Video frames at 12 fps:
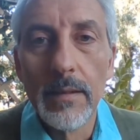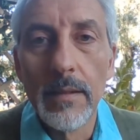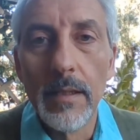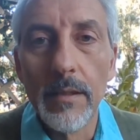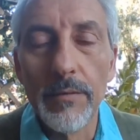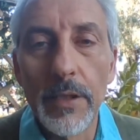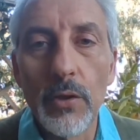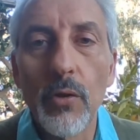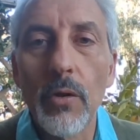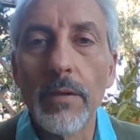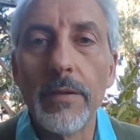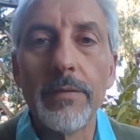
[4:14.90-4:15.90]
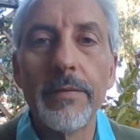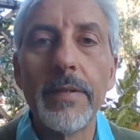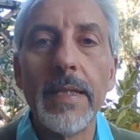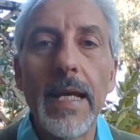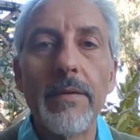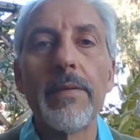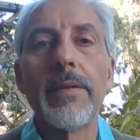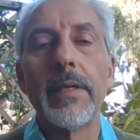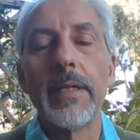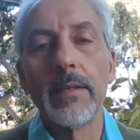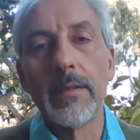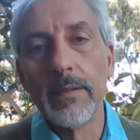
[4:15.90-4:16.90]
and record and see
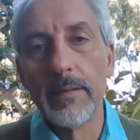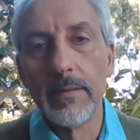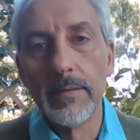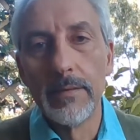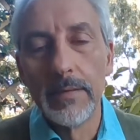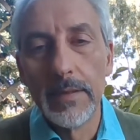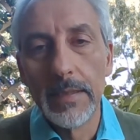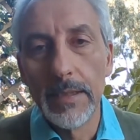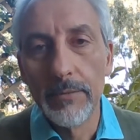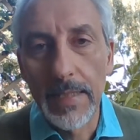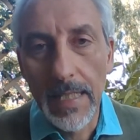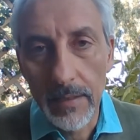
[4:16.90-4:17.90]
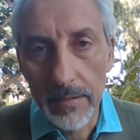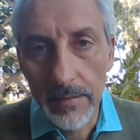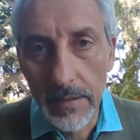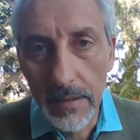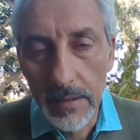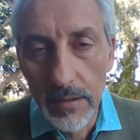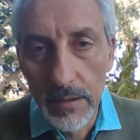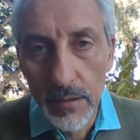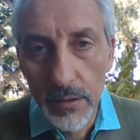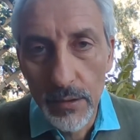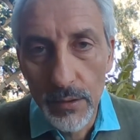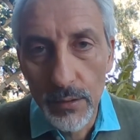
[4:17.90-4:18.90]
everything, in reality,
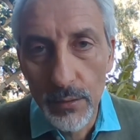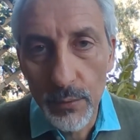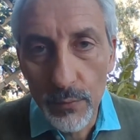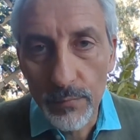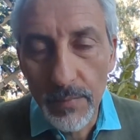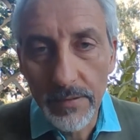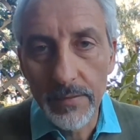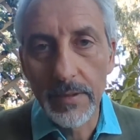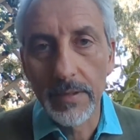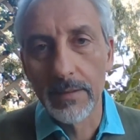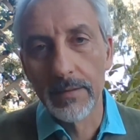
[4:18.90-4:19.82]
who's missing?